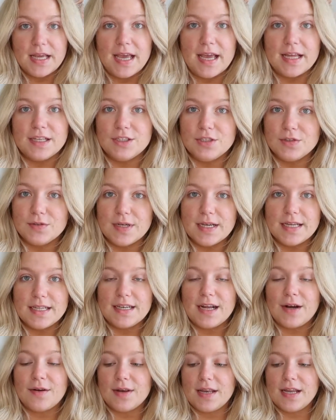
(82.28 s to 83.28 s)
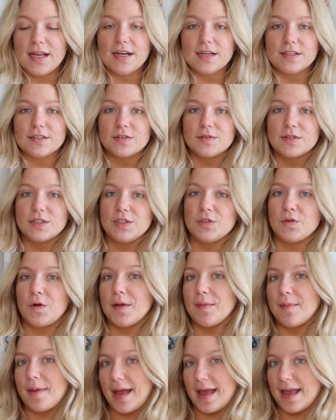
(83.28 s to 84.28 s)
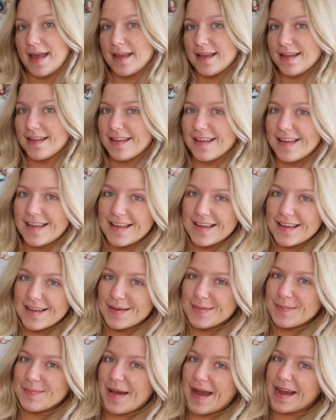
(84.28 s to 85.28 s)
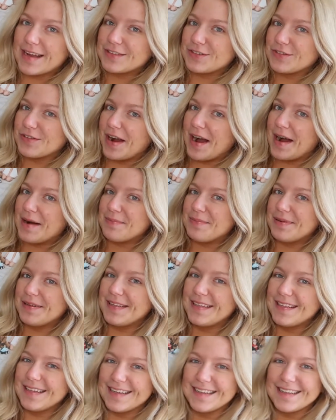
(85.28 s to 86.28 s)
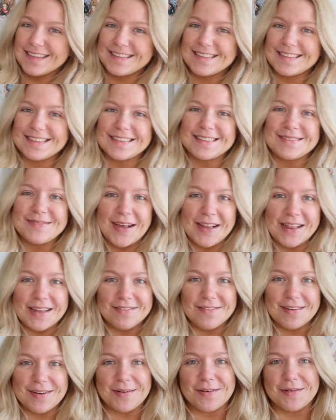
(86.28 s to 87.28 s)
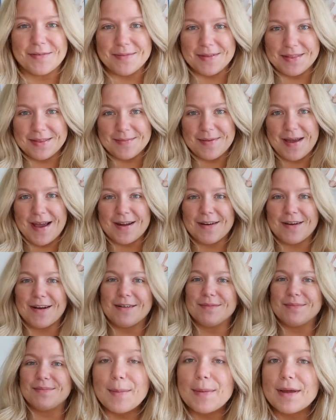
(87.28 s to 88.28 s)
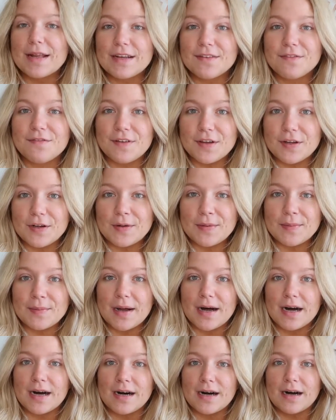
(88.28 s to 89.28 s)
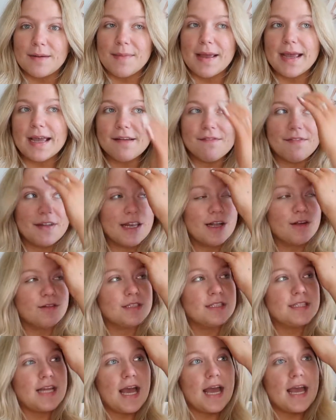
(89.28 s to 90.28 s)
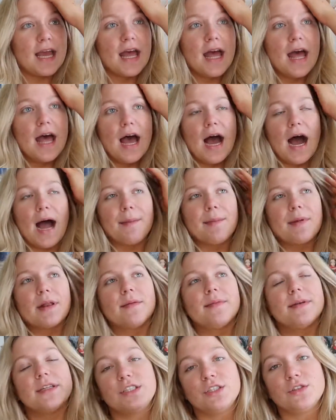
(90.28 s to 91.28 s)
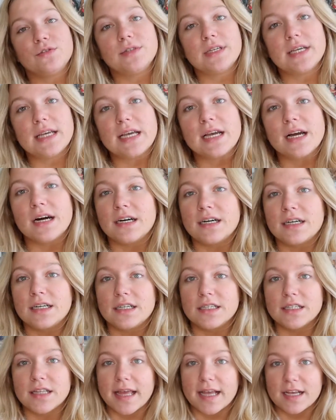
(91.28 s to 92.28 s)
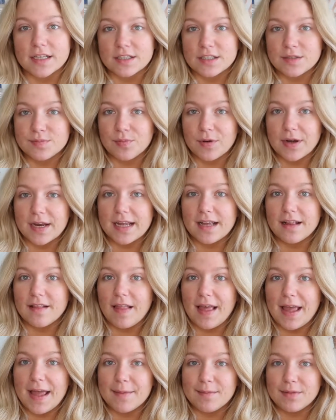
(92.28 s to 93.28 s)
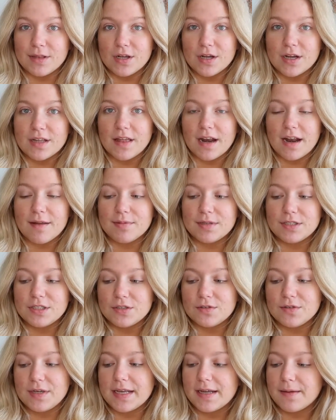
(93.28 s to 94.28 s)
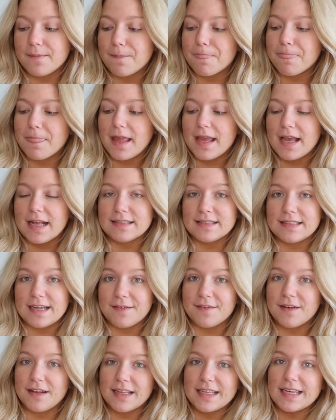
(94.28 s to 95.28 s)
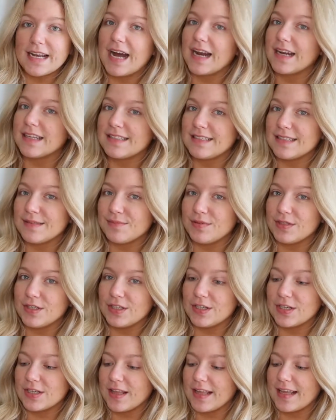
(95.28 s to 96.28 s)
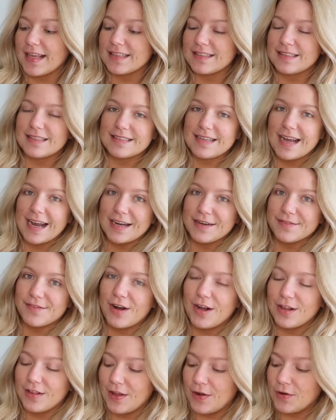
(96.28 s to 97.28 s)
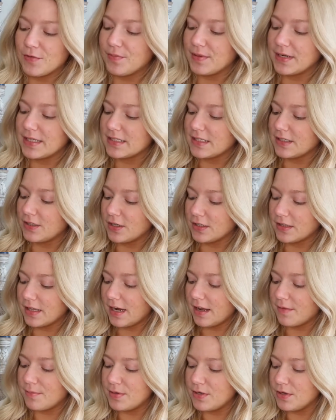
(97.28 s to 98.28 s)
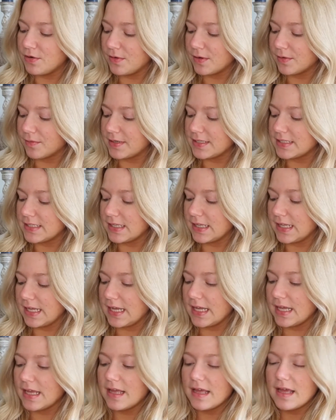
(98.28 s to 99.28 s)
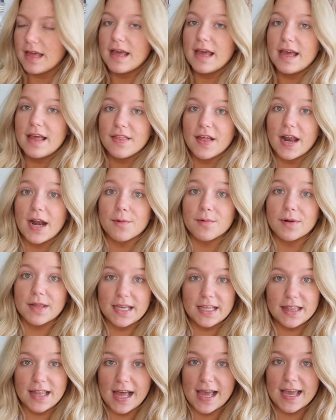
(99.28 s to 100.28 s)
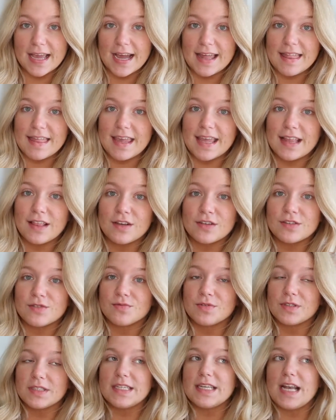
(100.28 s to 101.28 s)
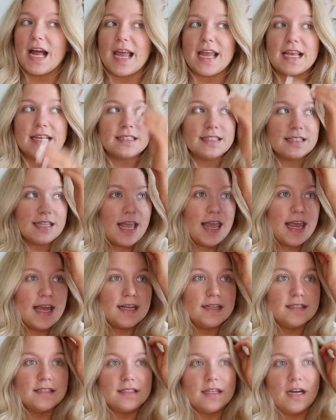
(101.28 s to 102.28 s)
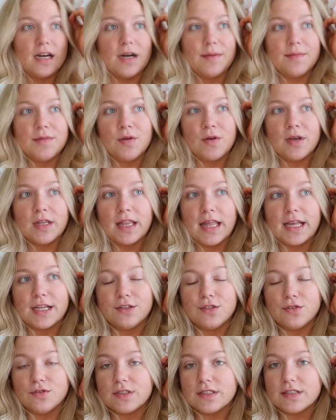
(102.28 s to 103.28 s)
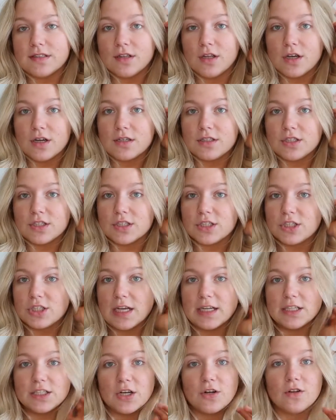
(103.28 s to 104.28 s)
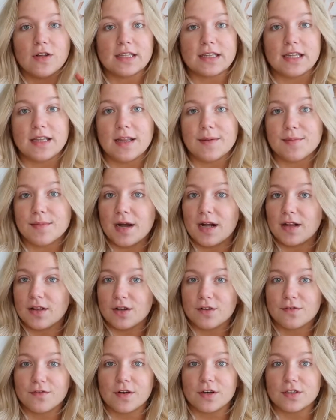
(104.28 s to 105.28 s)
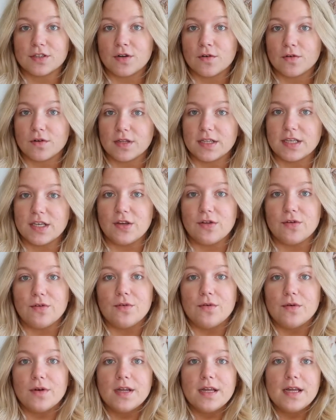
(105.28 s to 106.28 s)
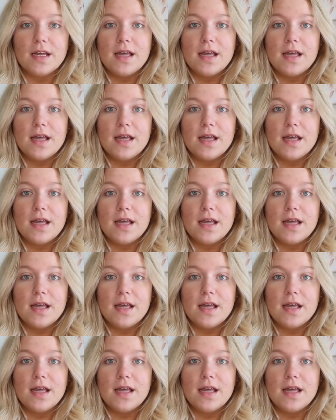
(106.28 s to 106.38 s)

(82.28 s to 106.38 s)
and do it out here. So enjoy my backdrop. It's just my living room in the background. I'm gonna film a makeup video today. I'm gonna be doing like a spring glam look that I've been doing. It's definitely not a simple look, like it's kind of all out, but it's a look that I've been doing recently that I really like. I think it looks really nice, and you can like do this look, just change out like the lip color for a totally new